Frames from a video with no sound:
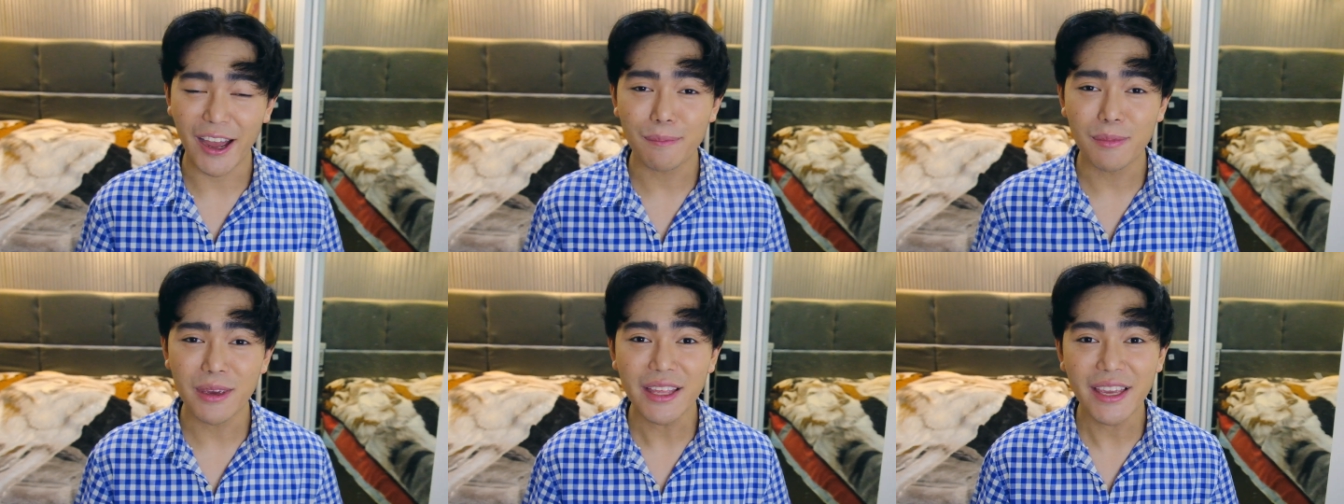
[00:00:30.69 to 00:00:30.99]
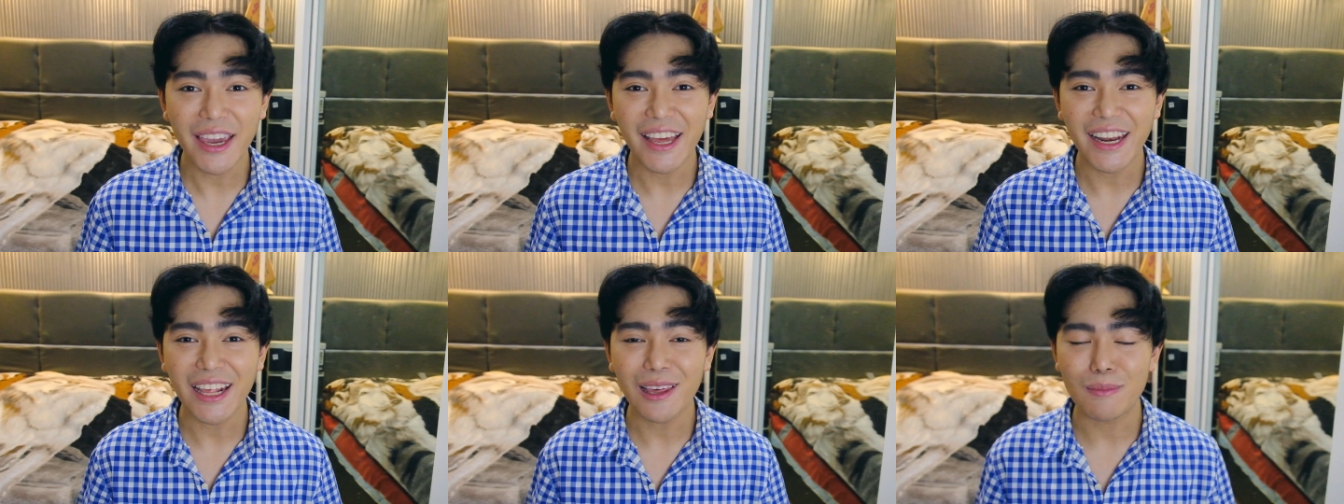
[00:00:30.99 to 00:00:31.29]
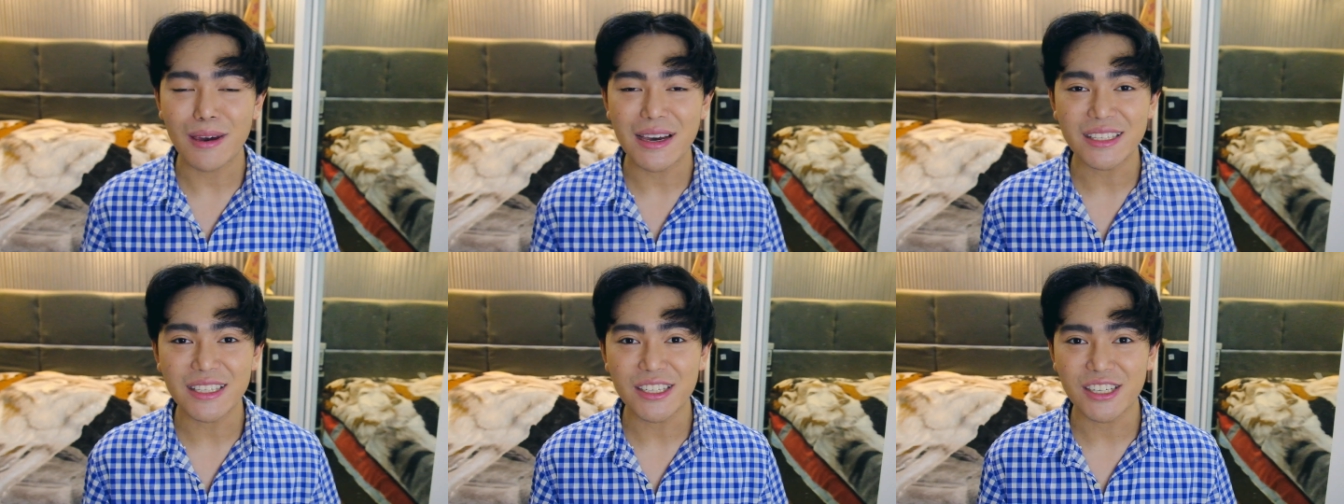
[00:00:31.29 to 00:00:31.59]
I've been
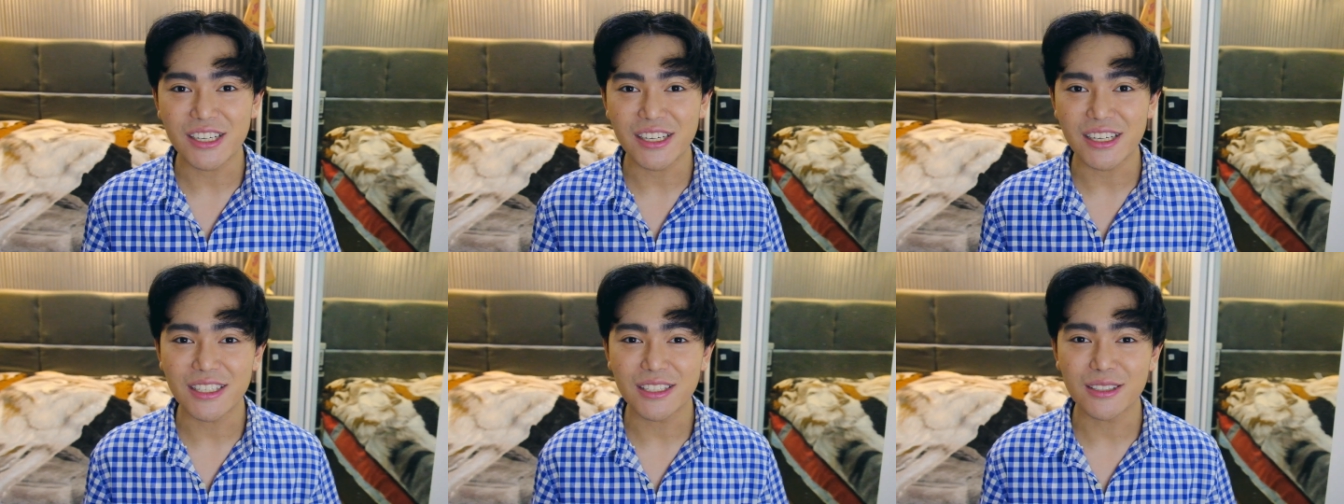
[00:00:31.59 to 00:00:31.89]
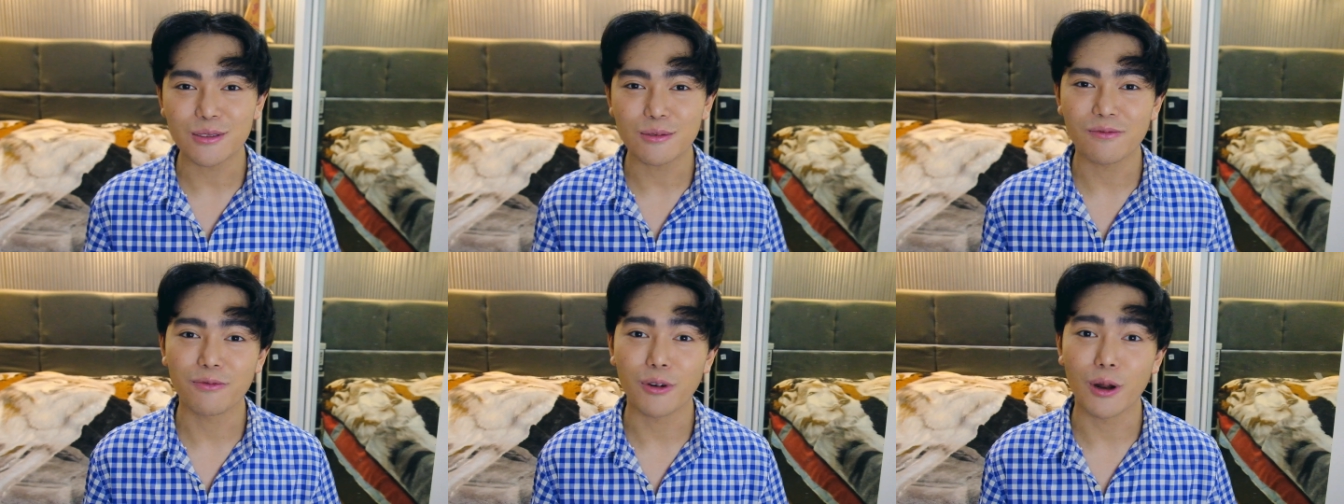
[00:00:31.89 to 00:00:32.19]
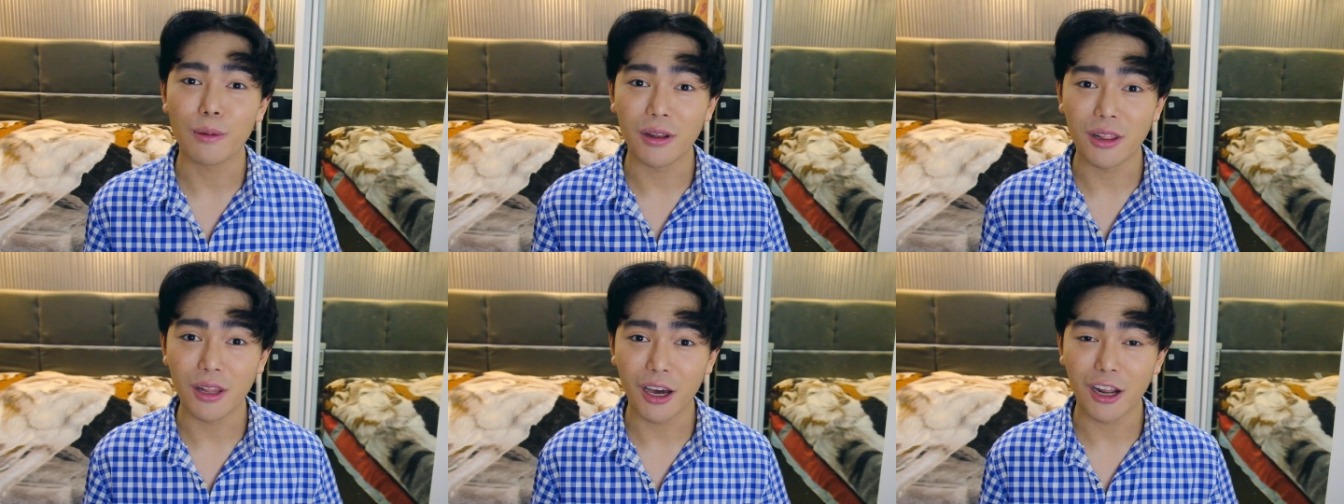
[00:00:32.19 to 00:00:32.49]
getting messages
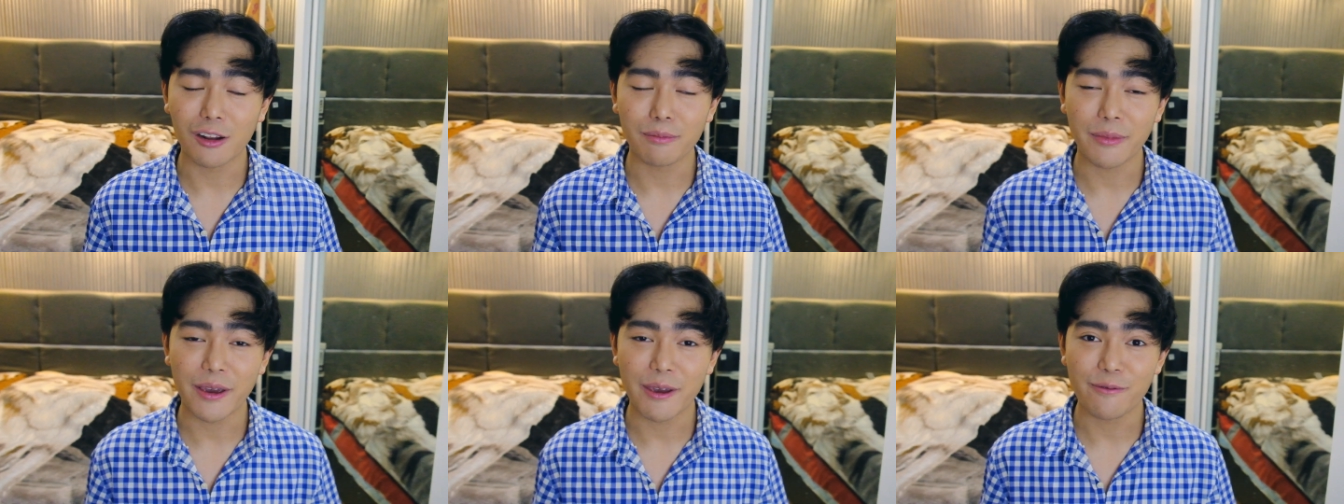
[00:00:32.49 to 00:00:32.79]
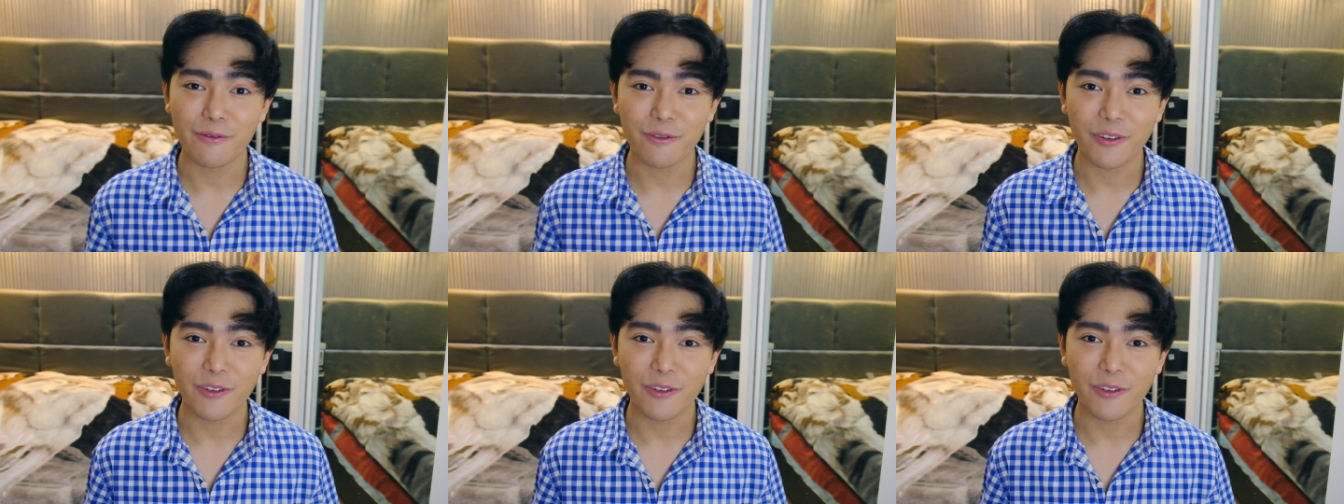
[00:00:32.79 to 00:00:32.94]
from a lot of my